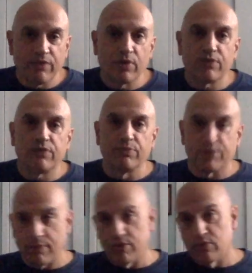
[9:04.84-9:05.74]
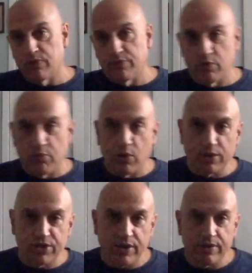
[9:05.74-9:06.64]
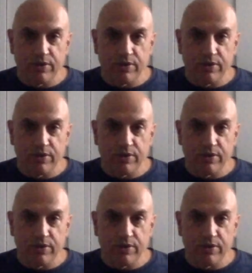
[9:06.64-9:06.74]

heard from some of the reports on